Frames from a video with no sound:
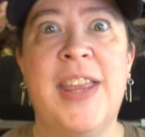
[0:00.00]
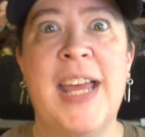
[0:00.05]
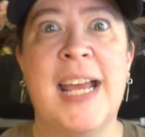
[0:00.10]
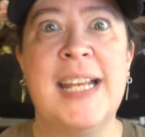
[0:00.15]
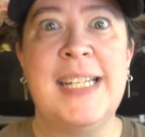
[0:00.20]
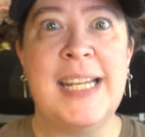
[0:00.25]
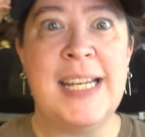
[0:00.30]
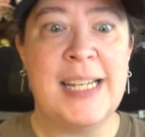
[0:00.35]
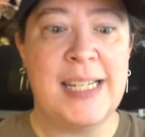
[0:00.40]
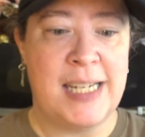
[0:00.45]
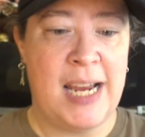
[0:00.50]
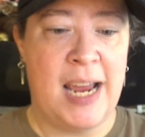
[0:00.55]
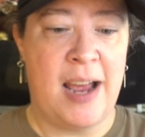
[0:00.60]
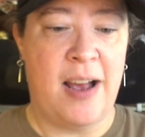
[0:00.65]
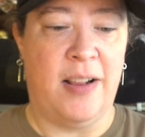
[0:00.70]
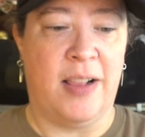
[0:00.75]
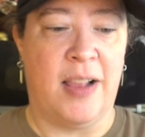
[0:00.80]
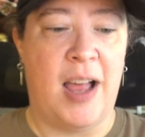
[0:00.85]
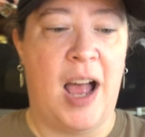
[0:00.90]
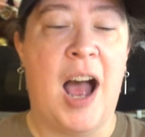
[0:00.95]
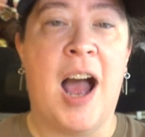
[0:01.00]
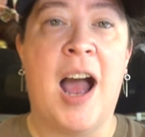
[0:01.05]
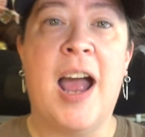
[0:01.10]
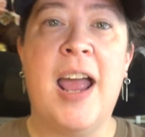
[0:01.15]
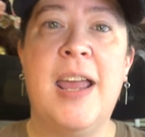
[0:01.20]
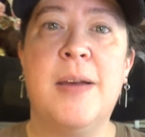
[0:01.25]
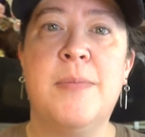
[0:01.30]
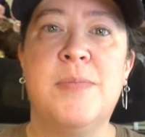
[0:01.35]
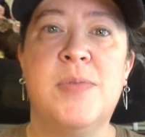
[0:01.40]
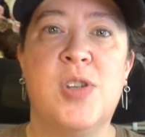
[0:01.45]
that detail.
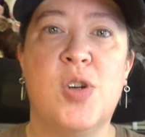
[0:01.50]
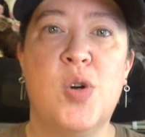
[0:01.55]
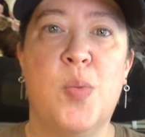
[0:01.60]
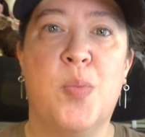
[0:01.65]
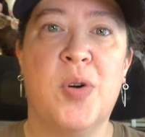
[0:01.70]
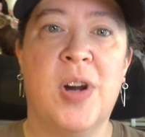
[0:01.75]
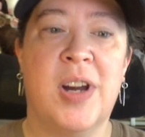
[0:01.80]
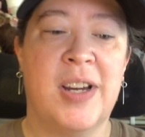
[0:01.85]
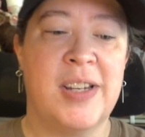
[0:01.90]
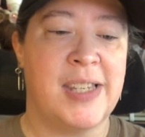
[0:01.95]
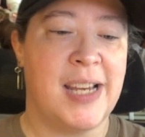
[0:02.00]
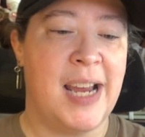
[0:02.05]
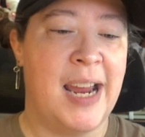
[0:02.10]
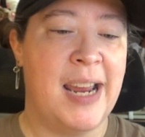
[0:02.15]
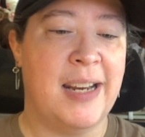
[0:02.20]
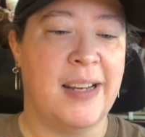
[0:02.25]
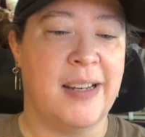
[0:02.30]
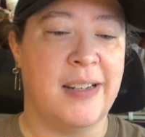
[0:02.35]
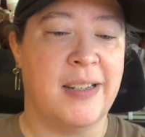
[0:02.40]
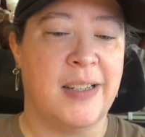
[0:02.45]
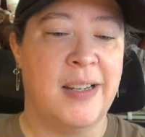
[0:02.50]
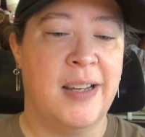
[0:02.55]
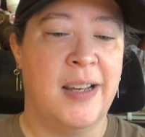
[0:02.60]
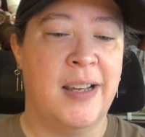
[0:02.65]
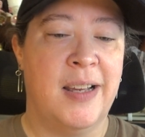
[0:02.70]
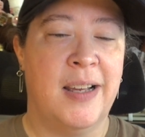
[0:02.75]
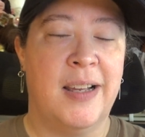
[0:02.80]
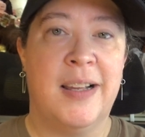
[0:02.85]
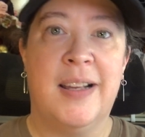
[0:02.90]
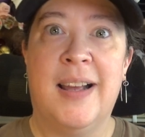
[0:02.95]
I am super excited.
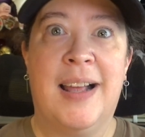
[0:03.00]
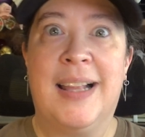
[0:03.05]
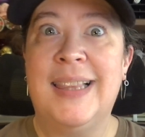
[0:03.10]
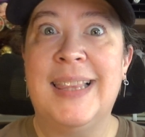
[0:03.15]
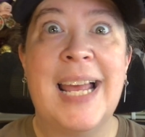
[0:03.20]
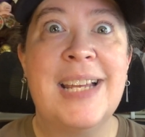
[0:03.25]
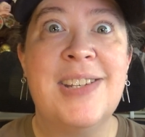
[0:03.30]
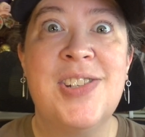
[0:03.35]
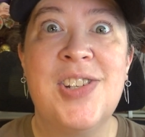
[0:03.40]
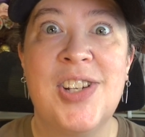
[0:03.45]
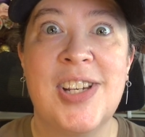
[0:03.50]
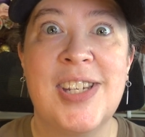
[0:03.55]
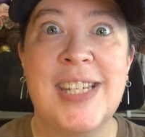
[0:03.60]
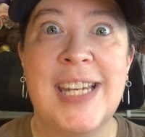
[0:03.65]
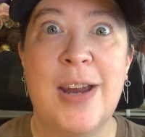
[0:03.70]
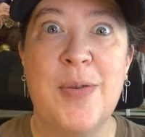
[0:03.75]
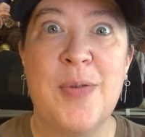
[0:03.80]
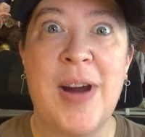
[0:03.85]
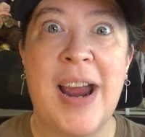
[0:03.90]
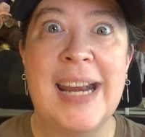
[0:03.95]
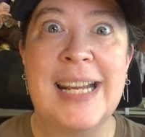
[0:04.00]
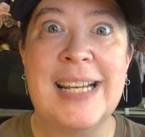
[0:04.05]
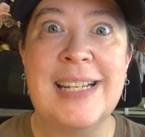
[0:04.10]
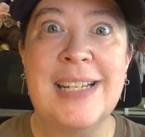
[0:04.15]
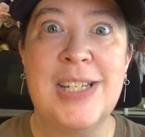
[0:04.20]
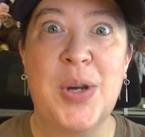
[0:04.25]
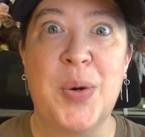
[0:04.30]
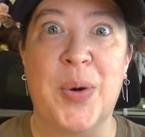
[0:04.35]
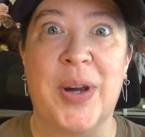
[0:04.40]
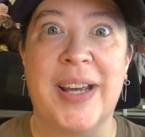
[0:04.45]
Let's just get right
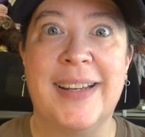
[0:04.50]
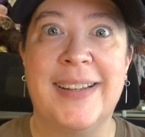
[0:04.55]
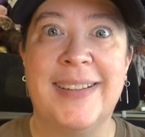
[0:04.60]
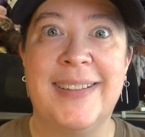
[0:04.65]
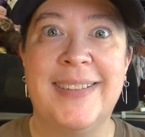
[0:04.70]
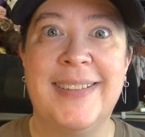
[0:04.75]
into it.